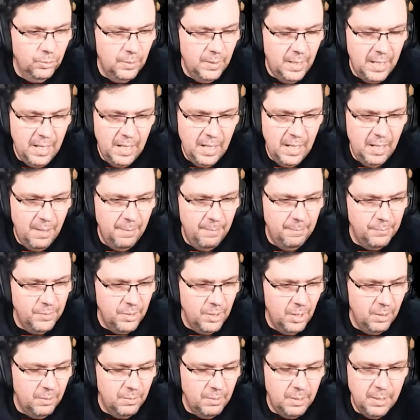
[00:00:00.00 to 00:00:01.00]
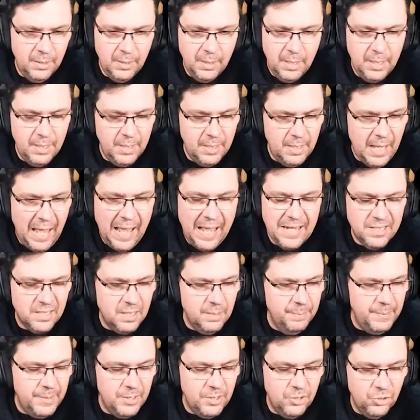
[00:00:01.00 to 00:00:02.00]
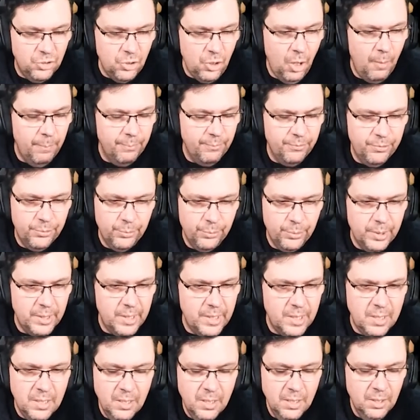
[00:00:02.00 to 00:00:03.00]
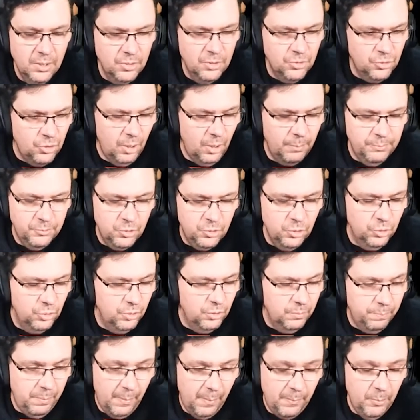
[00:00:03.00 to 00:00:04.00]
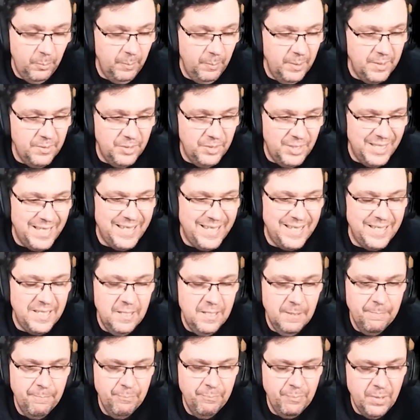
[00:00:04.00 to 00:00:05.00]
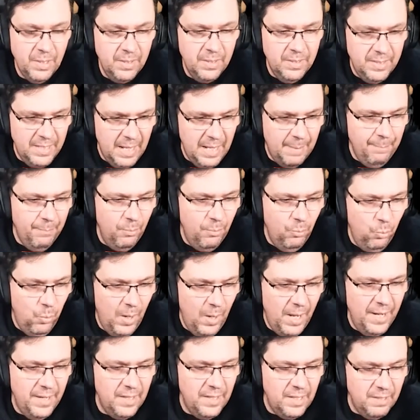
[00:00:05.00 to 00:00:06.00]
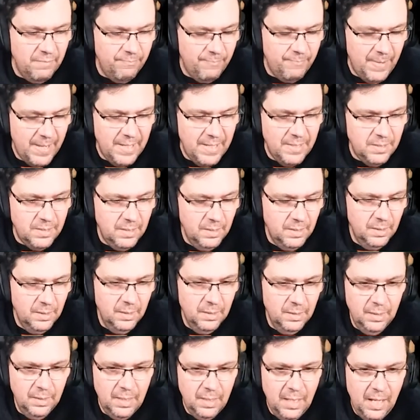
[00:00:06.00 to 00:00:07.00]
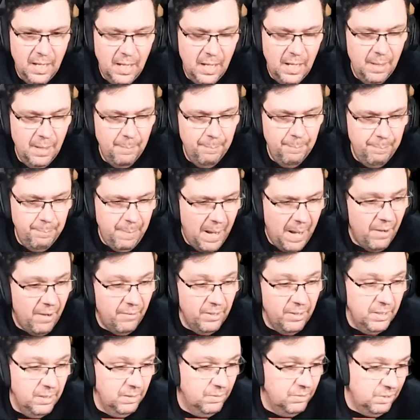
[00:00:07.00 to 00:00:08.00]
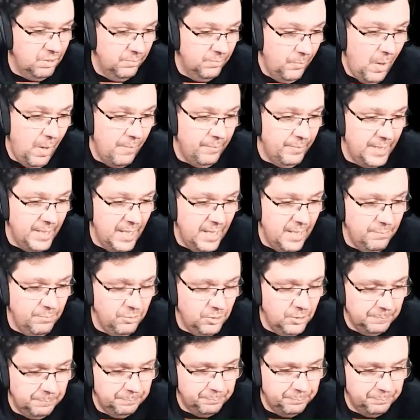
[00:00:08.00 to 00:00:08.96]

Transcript: Um, yeah, it, it has to be top three, top two, probably the number one event, um, barring Survivor games